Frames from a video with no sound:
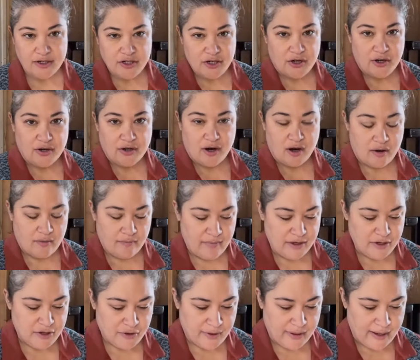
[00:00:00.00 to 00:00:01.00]
to turn our
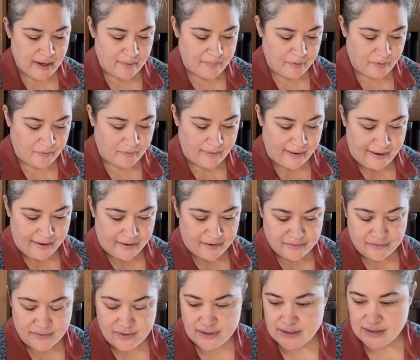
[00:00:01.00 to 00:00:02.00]
measuring cup
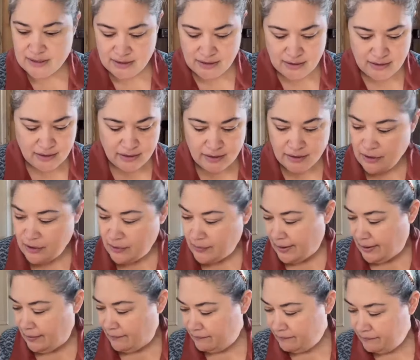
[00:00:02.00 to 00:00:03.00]
around.
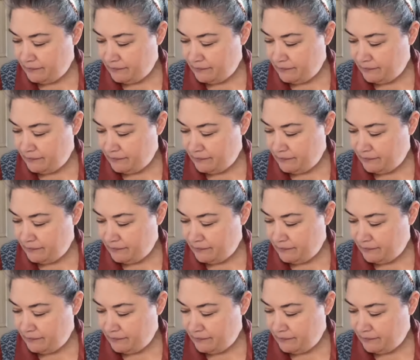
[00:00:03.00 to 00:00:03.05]
Okay.